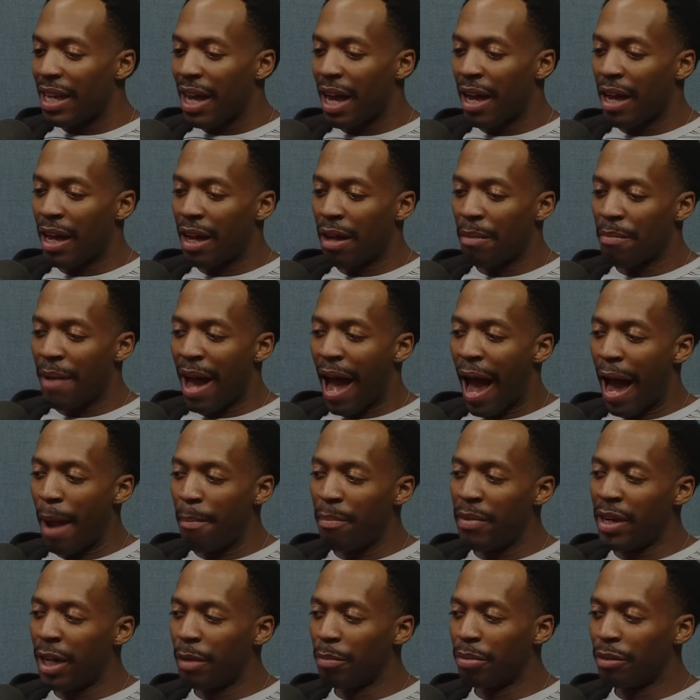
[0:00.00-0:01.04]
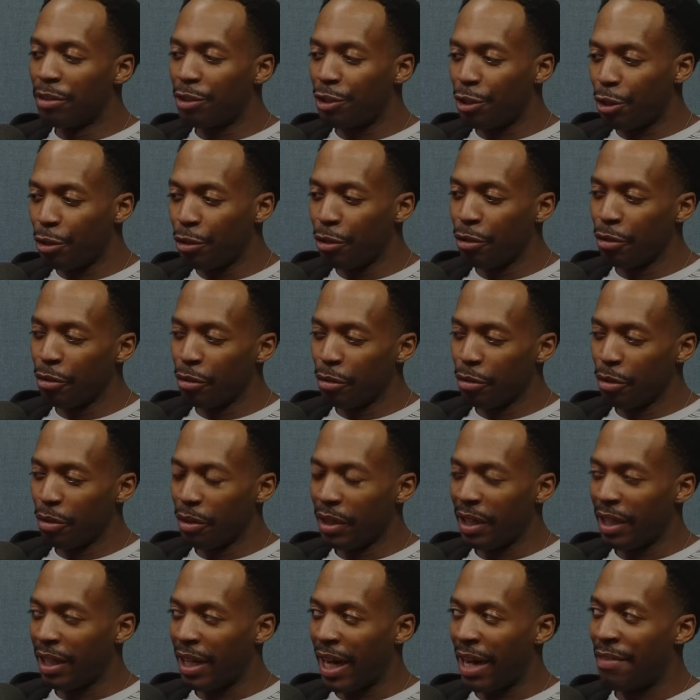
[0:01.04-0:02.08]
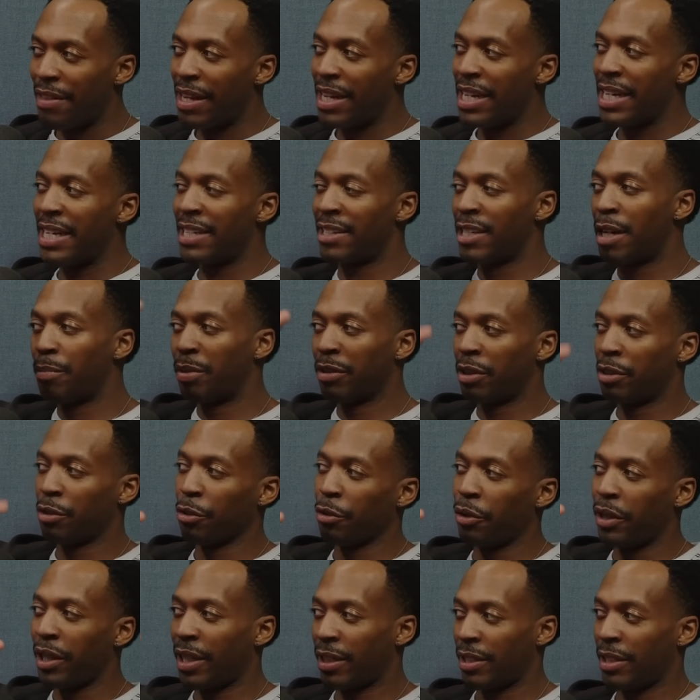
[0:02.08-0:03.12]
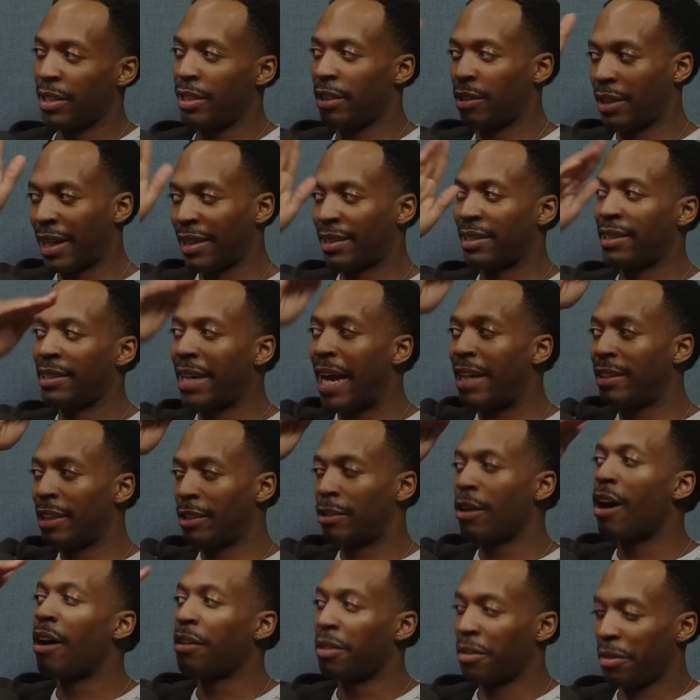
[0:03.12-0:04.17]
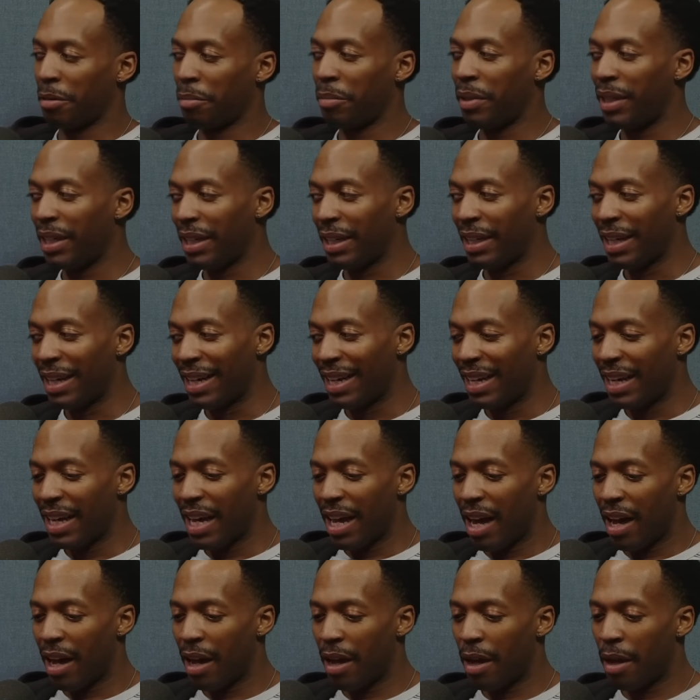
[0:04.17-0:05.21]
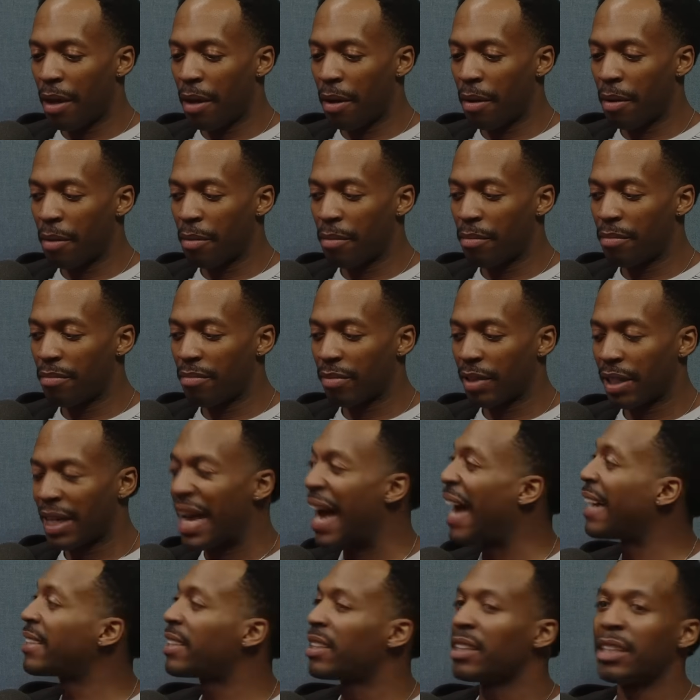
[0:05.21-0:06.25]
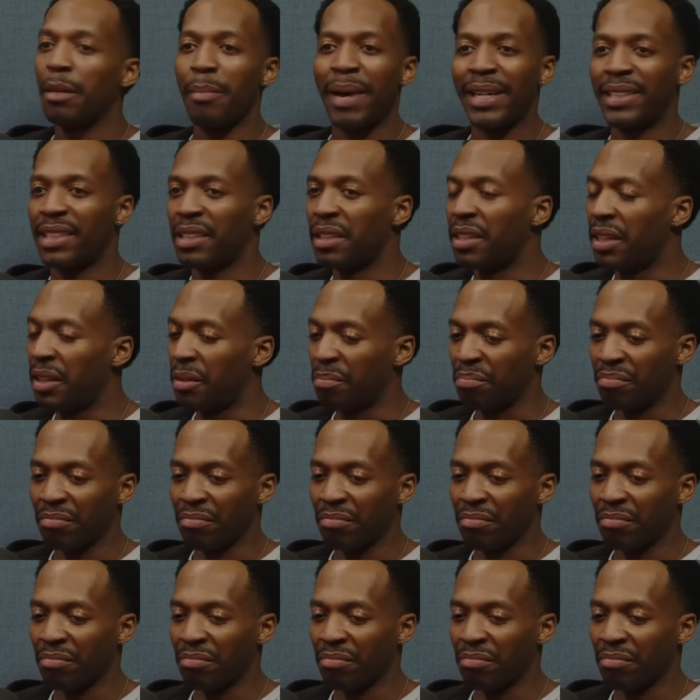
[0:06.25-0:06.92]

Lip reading: I'm number 2, and then he's number 3 because he's slightly taller than me. Constantly messing up.